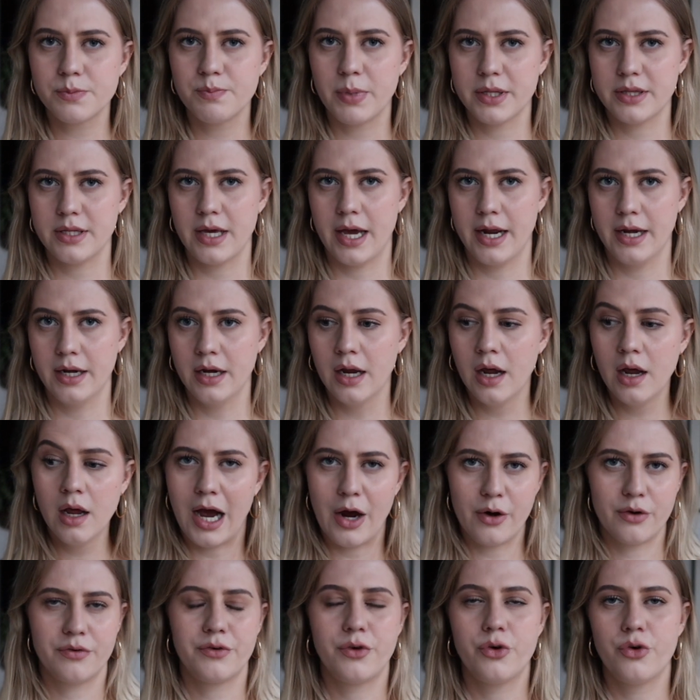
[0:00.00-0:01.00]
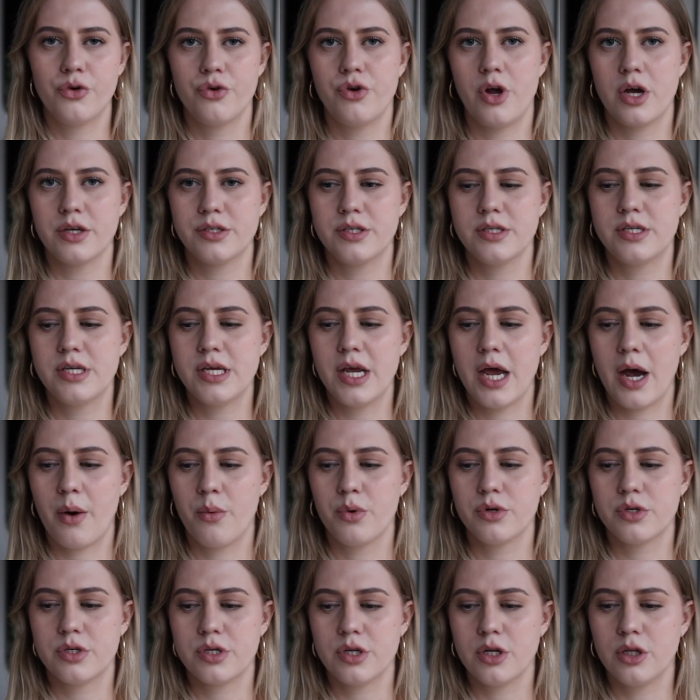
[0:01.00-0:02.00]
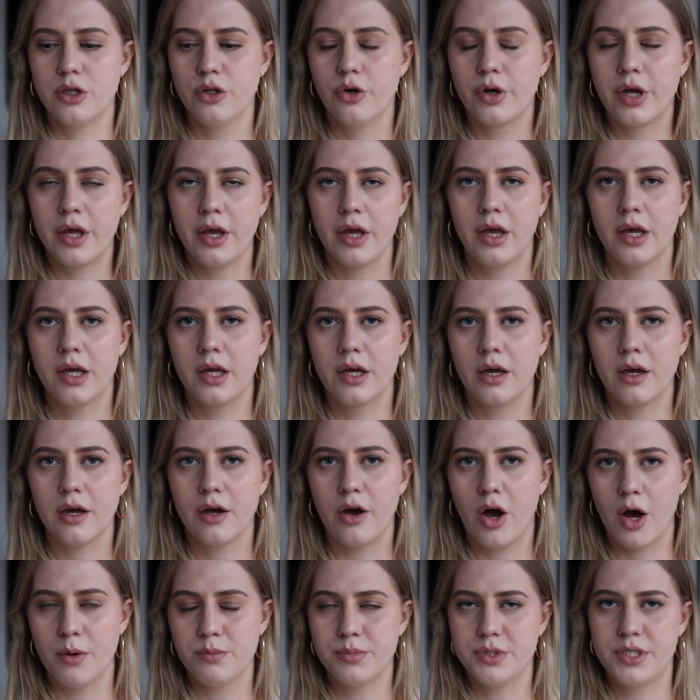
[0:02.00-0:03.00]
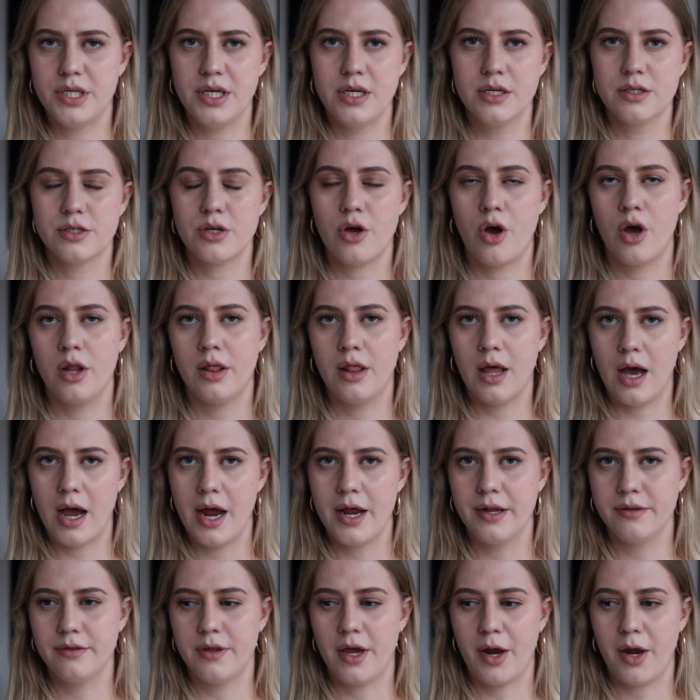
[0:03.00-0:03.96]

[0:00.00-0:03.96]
but then out of curiosity I was looking up jeans online.